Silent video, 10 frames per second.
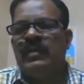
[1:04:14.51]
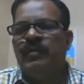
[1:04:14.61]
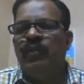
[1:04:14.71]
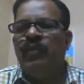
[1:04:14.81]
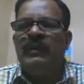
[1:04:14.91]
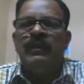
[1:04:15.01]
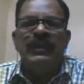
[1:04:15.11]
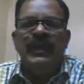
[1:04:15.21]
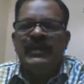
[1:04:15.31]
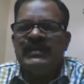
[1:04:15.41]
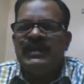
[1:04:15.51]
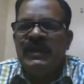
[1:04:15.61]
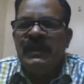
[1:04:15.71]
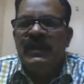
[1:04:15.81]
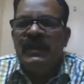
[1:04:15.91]
Full employment is
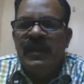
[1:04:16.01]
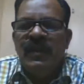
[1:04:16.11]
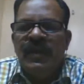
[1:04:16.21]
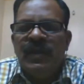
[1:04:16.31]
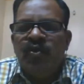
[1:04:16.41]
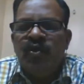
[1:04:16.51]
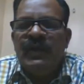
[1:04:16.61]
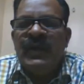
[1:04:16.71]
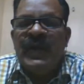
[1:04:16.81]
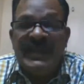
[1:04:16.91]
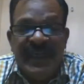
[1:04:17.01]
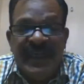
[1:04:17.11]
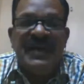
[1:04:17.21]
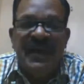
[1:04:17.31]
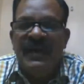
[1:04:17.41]
it, it should be the
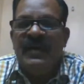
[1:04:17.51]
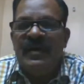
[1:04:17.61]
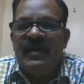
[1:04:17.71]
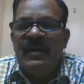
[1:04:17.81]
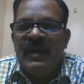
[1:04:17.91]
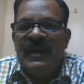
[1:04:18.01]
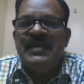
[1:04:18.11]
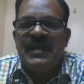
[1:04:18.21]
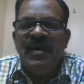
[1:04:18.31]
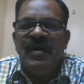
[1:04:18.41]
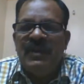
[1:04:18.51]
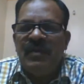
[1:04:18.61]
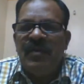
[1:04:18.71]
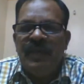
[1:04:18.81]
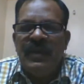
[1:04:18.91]
agenda, agenda of the
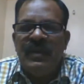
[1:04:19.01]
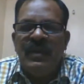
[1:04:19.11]
government.